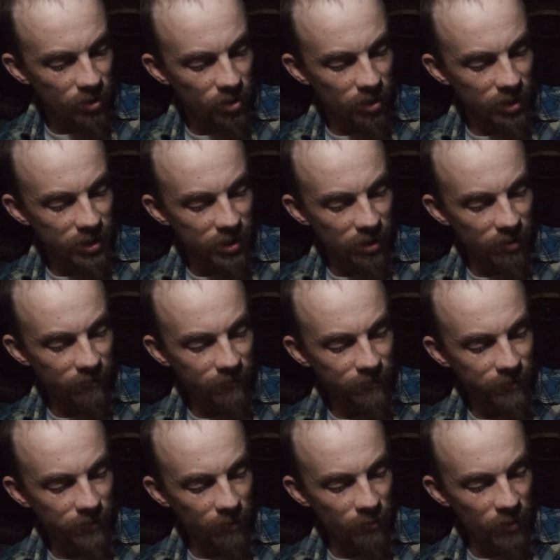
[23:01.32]
just in
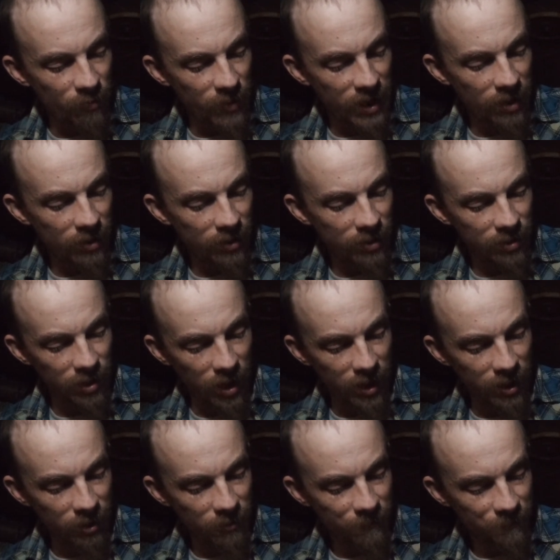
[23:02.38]
from the Maryland
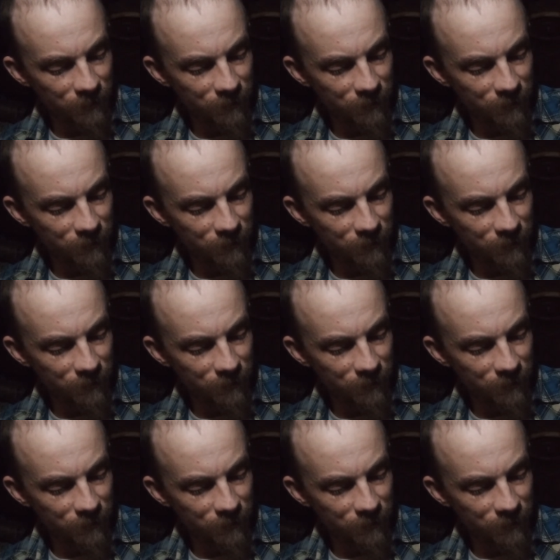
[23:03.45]
line.